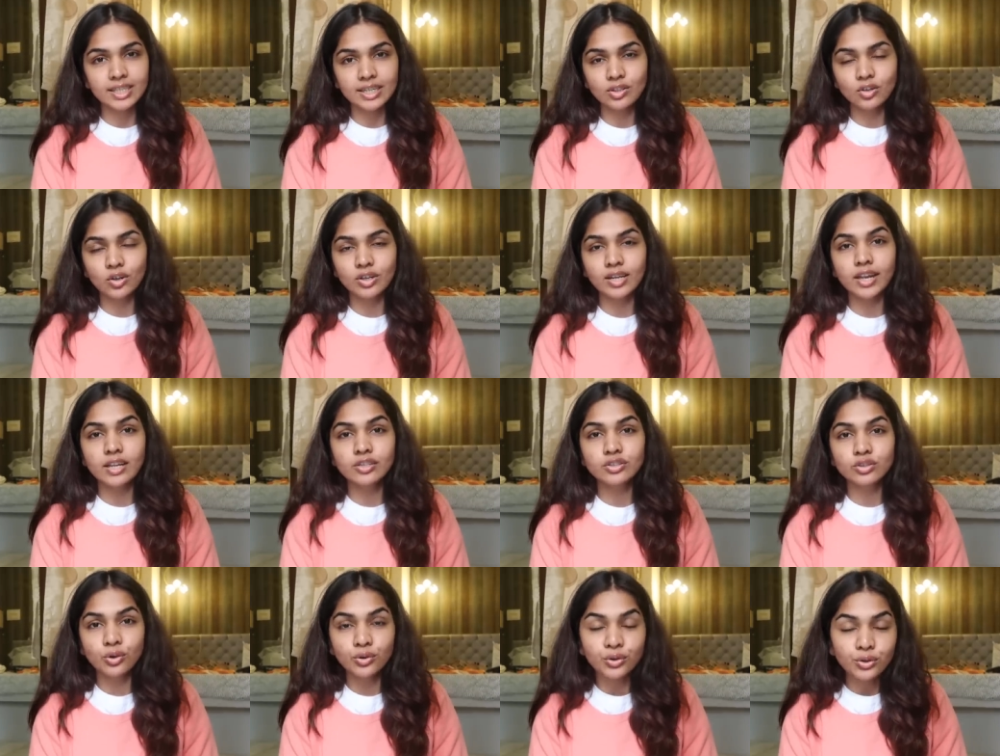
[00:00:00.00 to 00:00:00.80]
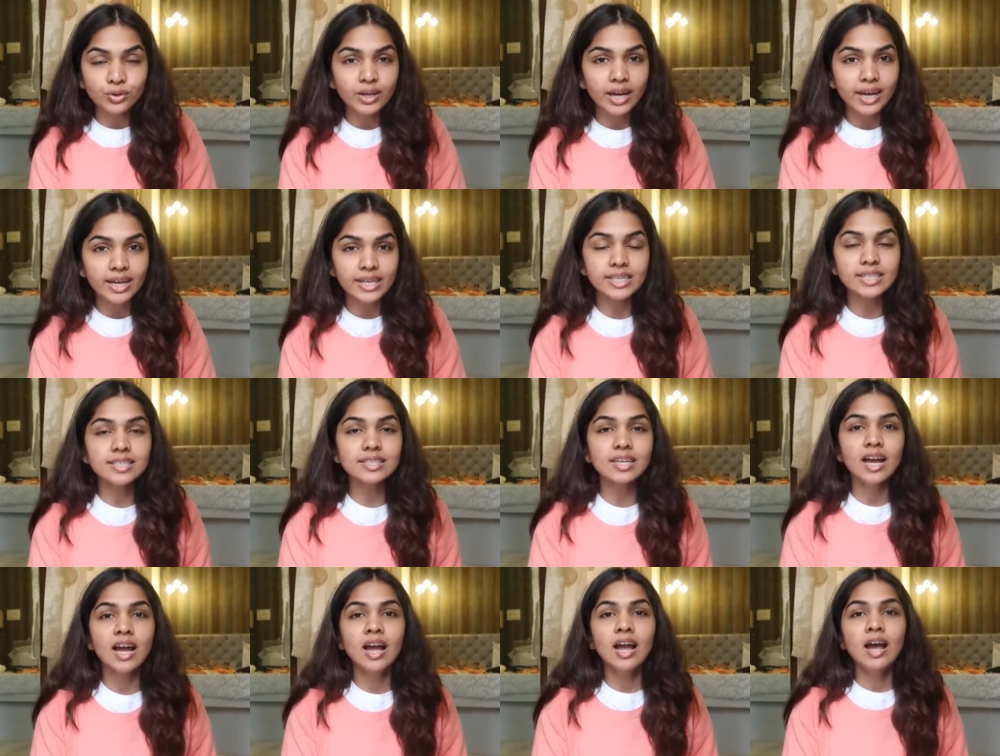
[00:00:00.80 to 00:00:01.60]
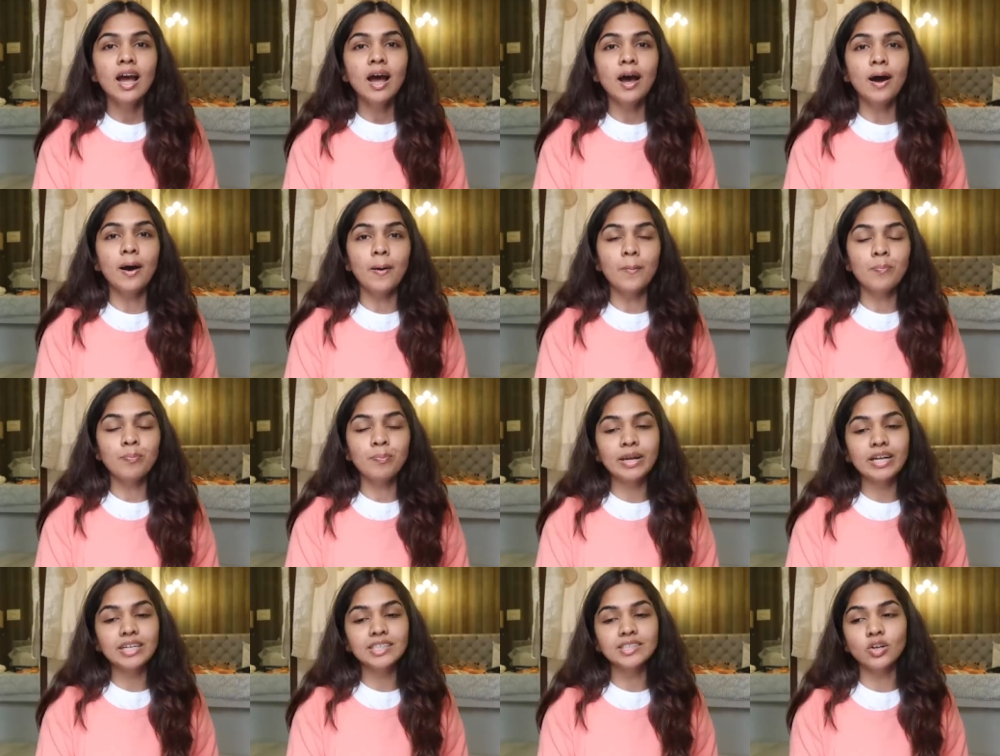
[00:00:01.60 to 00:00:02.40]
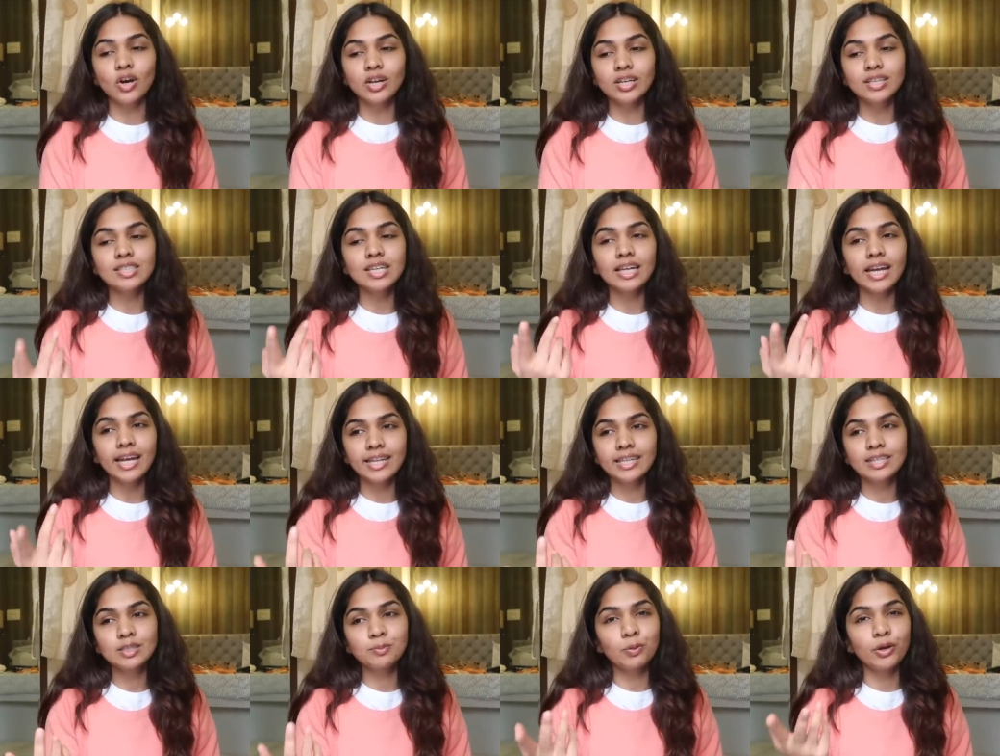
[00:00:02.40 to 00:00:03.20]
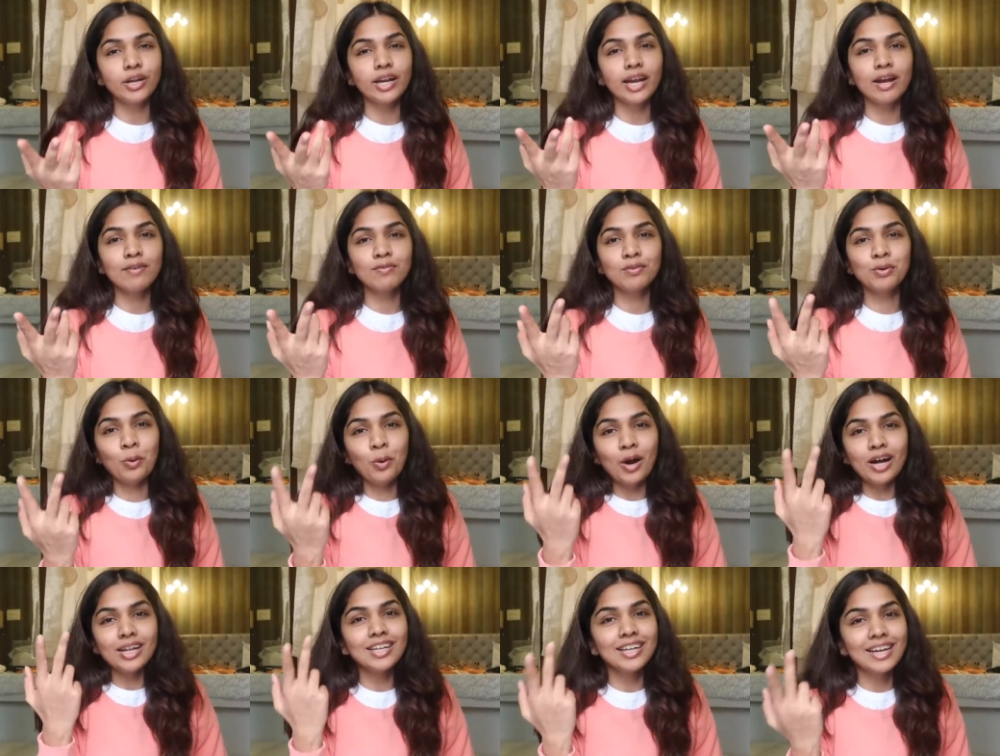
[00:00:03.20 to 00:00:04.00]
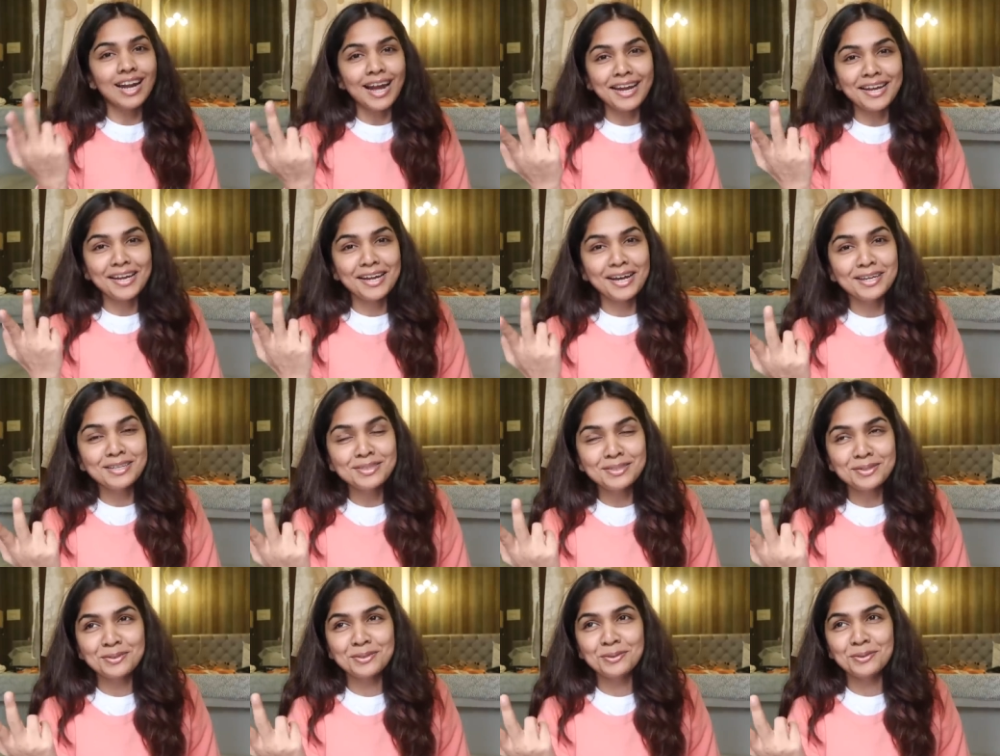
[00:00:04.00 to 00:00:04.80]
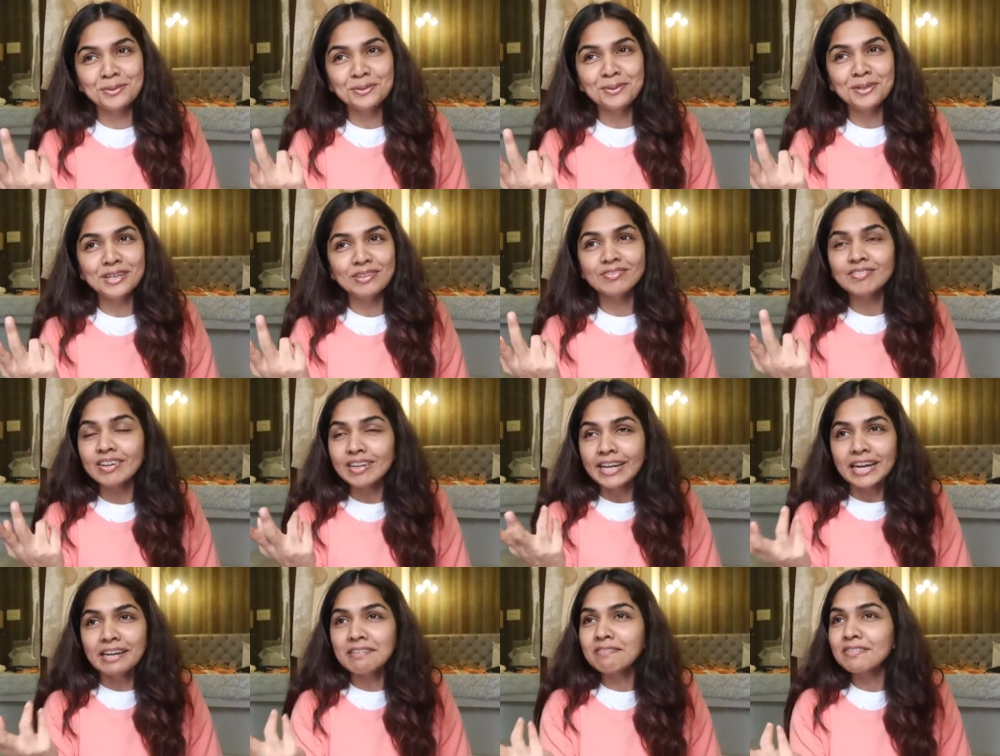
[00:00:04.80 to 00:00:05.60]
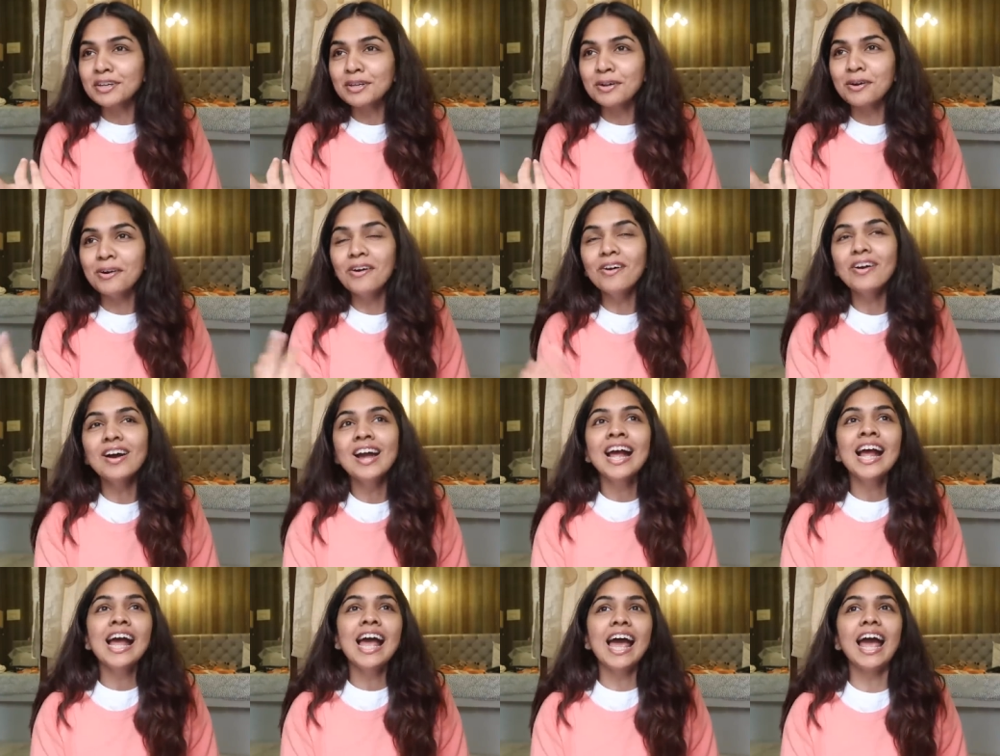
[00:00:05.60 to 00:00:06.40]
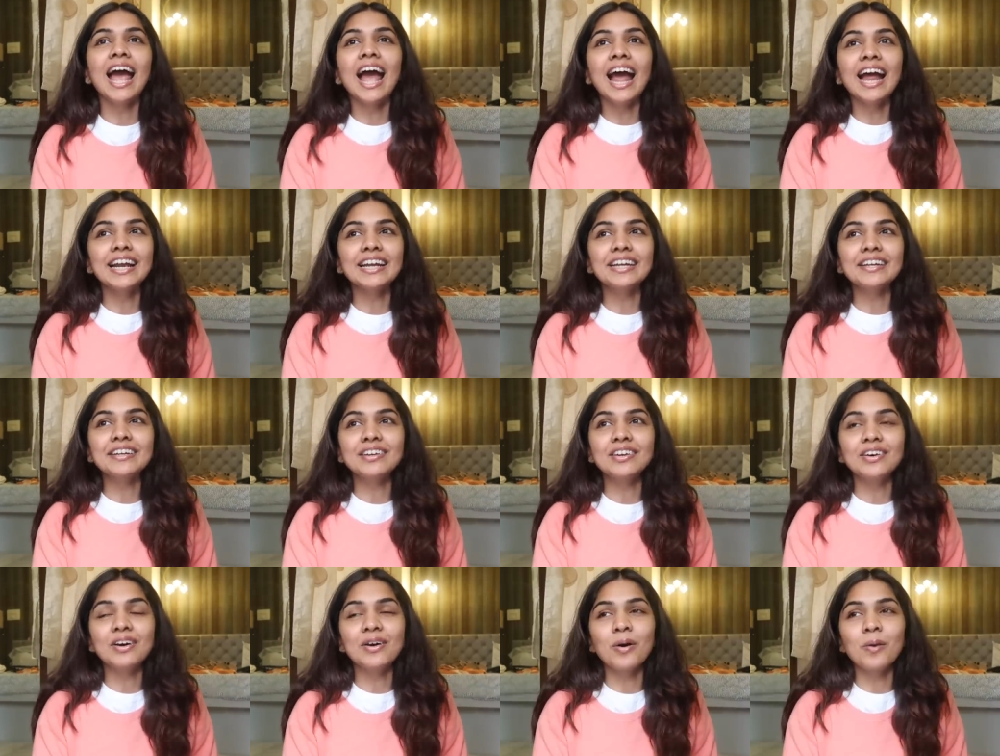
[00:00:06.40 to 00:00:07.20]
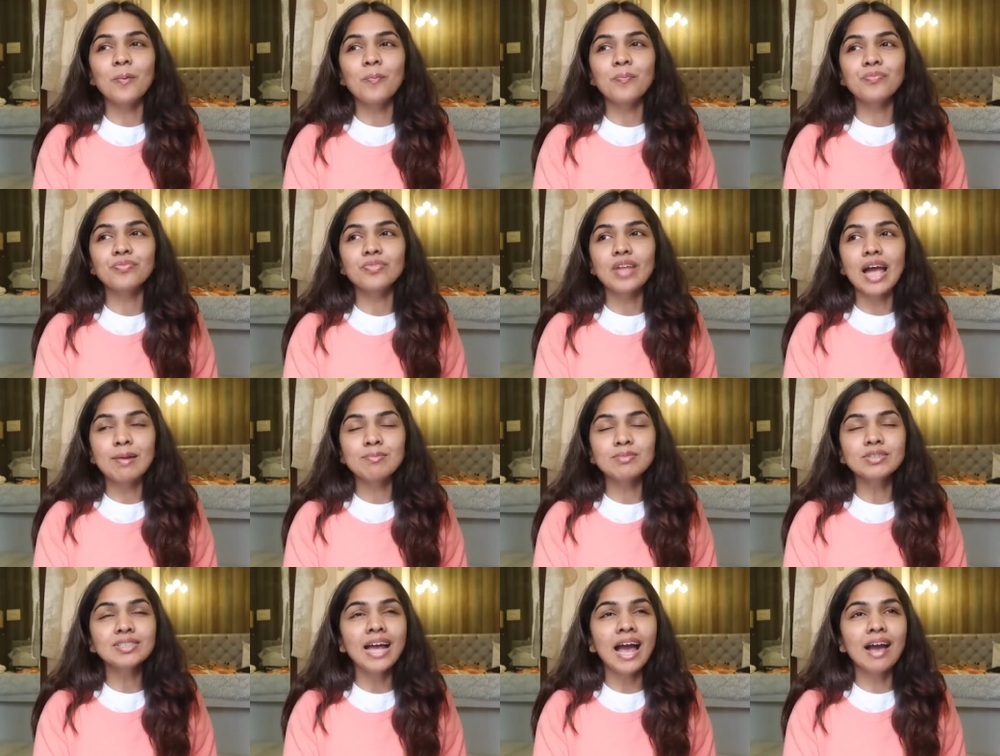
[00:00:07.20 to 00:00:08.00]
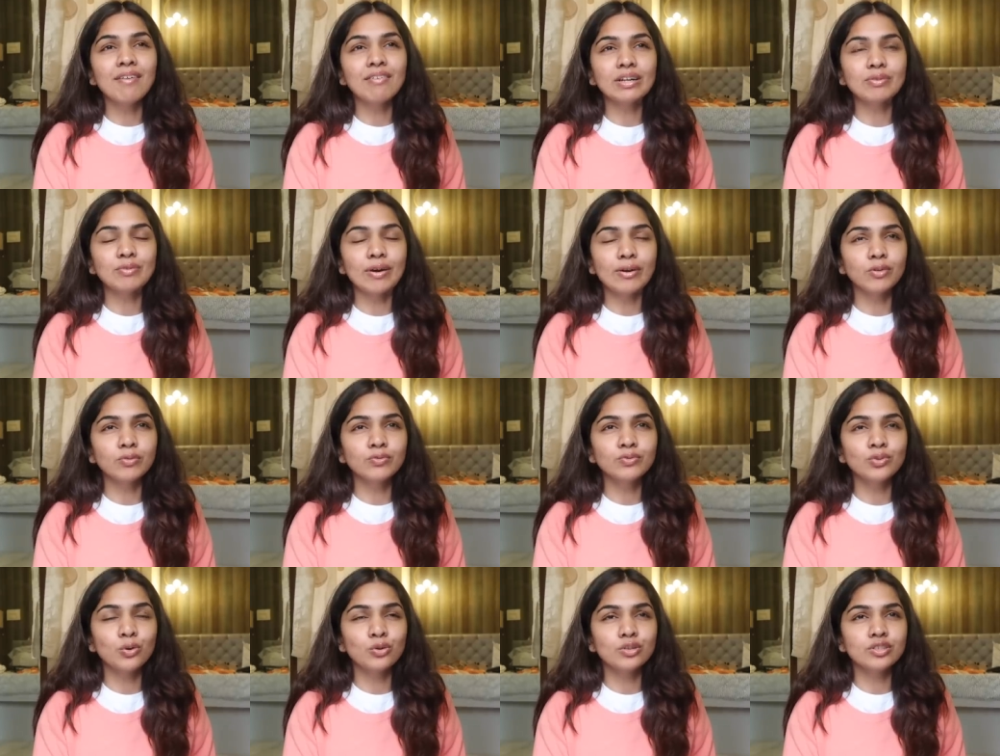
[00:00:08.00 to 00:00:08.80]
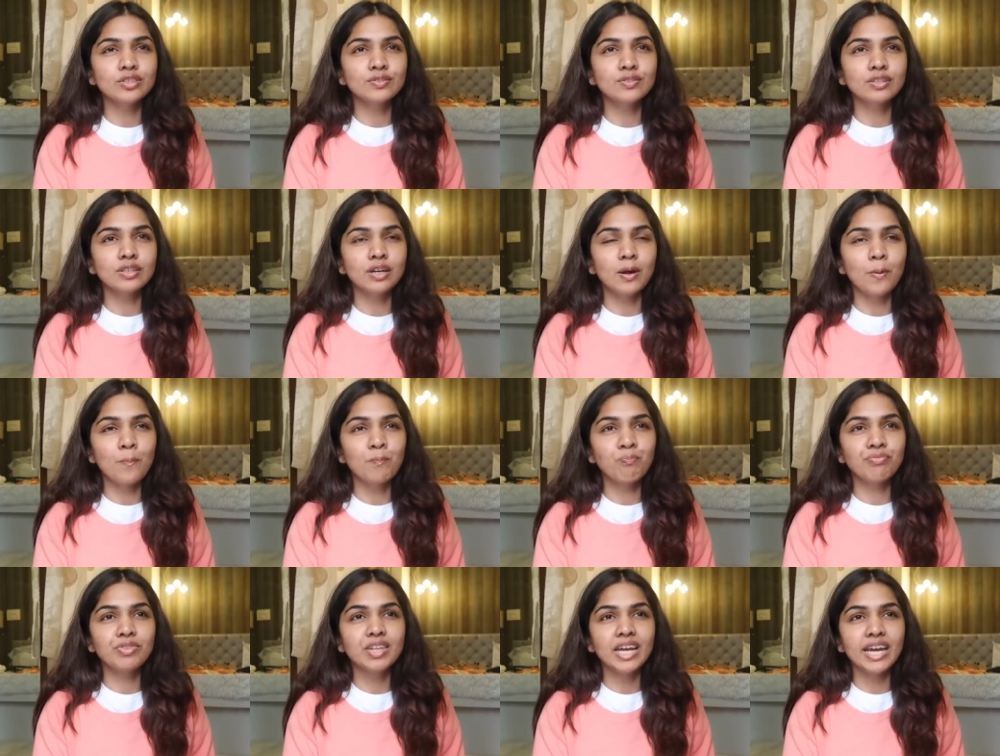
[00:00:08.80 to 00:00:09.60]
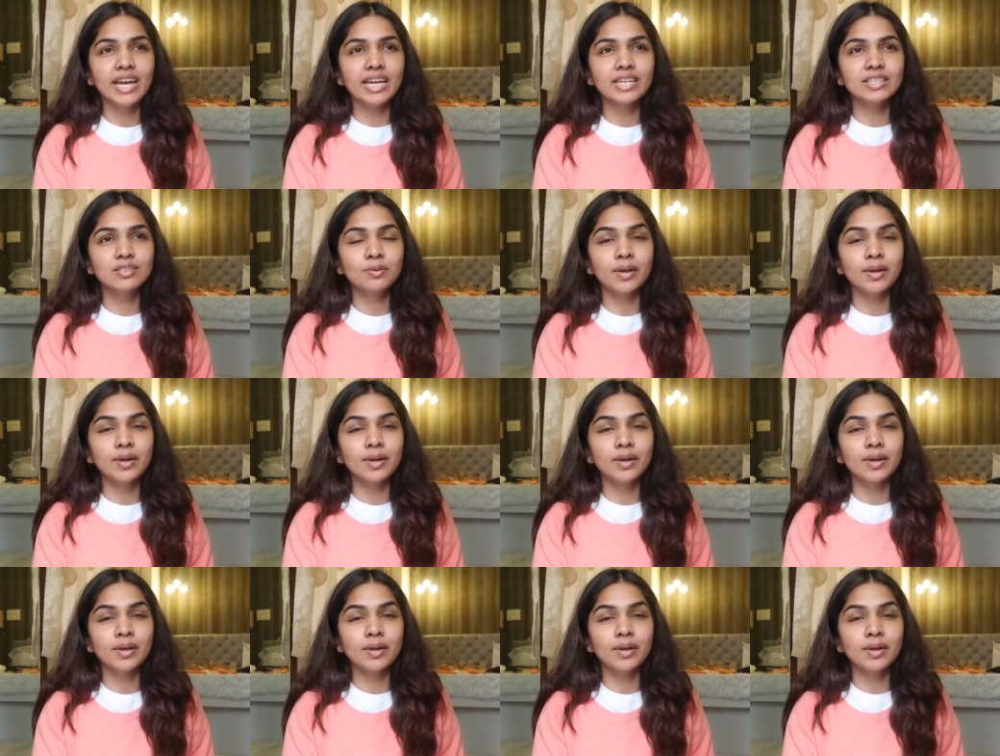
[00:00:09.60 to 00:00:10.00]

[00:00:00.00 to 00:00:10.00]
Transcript: I thought I'll show you guys because honestly at this point I have no other ideas to do any video, and I'm just having one of those days